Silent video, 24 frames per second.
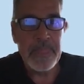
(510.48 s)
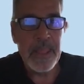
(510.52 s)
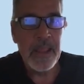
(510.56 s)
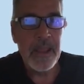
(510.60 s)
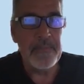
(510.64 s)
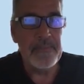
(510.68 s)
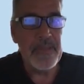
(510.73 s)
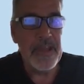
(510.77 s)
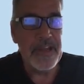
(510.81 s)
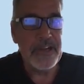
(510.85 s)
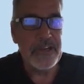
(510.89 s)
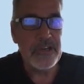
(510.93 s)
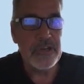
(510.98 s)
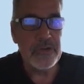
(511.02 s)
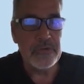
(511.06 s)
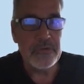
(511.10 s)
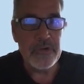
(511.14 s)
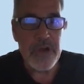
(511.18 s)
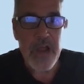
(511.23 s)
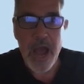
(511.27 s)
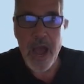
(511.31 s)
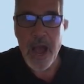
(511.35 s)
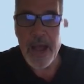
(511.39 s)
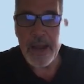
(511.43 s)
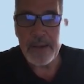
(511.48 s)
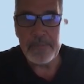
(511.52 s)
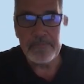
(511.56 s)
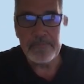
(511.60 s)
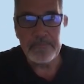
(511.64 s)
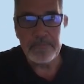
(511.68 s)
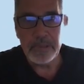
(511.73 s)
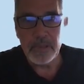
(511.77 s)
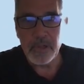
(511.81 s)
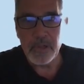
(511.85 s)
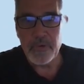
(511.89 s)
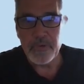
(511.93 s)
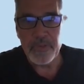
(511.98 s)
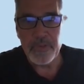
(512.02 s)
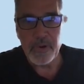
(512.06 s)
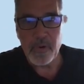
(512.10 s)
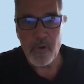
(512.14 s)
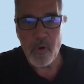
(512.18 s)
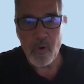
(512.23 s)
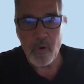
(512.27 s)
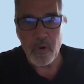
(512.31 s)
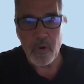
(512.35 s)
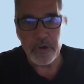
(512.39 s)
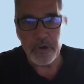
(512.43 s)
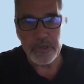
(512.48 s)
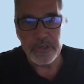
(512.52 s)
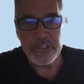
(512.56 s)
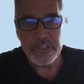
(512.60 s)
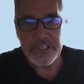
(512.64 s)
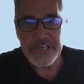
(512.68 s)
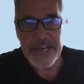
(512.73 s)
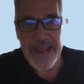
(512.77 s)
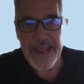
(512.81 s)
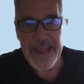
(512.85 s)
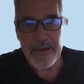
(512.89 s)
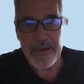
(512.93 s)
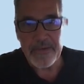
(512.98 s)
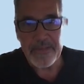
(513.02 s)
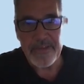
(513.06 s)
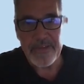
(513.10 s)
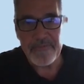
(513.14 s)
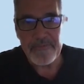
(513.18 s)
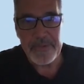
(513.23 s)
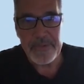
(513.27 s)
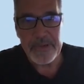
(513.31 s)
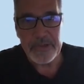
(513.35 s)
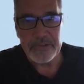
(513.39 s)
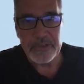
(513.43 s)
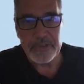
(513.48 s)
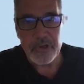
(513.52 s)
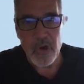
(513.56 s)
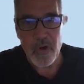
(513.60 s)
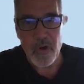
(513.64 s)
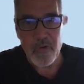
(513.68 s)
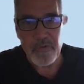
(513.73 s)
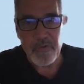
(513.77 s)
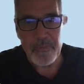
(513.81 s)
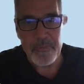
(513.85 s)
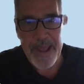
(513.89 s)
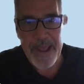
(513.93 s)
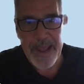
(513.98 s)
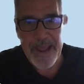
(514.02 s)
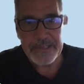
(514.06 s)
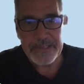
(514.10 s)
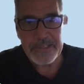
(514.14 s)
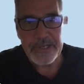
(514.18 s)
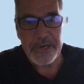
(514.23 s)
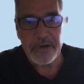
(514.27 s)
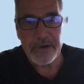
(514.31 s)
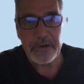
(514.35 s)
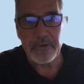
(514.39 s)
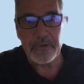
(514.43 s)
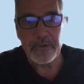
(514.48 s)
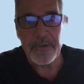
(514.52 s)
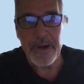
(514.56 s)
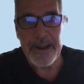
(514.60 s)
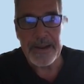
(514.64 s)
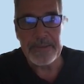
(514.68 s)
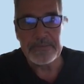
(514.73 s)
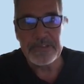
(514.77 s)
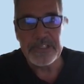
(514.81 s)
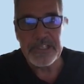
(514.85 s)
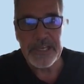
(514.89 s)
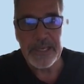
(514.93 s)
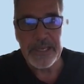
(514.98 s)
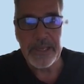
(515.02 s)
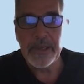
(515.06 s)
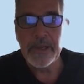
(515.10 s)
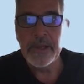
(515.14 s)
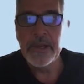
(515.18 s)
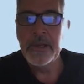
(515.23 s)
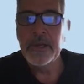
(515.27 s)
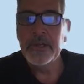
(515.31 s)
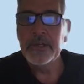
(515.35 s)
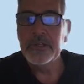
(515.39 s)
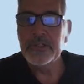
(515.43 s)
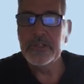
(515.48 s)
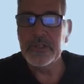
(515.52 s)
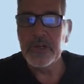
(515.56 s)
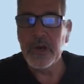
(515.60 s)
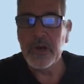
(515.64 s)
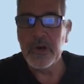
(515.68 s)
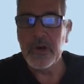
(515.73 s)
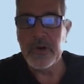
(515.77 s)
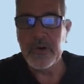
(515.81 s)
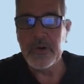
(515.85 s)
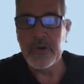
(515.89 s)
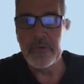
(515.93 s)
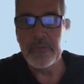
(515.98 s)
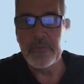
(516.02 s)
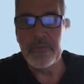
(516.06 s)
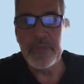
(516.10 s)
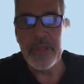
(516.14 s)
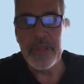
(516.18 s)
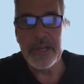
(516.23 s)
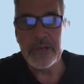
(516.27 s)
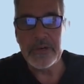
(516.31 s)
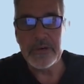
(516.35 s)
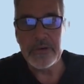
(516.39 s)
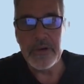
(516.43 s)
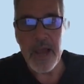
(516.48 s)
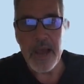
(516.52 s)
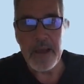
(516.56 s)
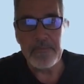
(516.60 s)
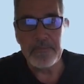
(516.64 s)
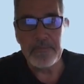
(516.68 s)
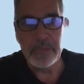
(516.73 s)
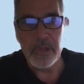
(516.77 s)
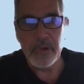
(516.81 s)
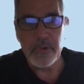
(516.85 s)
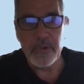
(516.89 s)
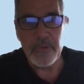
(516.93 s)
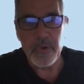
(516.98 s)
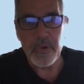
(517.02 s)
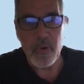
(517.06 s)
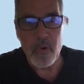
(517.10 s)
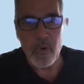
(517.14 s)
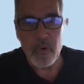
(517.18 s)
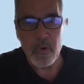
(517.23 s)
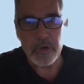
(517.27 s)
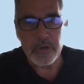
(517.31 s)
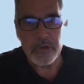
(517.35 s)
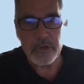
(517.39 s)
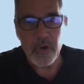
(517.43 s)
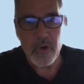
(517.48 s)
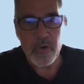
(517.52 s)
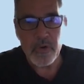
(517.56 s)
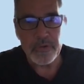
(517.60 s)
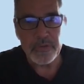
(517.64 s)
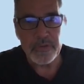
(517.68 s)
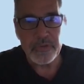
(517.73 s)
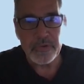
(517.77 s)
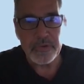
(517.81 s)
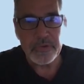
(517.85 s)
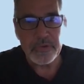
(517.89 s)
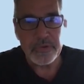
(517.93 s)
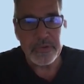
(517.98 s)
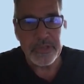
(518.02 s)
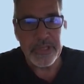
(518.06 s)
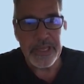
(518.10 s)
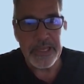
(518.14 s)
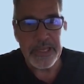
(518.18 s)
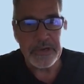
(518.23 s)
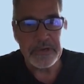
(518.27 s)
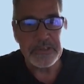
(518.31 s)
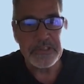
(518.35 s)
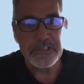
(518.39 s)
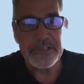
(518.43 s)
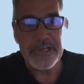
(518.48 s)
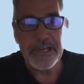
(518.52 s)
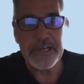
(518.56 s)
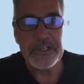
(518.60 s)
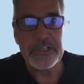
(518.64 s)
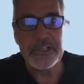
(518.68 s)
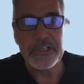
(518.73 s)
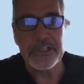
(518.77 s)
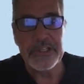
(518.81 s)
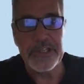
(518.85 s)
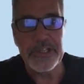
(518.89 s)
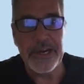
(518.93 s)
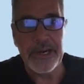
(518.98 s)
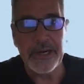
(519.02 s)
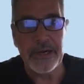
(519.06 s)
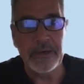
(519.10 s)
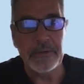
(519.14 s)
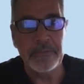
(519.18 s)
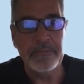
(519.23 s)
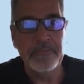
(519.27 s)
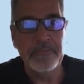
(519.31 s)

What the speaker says: They do not blow their horns. Now they've built an overpass here at Ramsey, so they do not blow the horn going through the intersection there.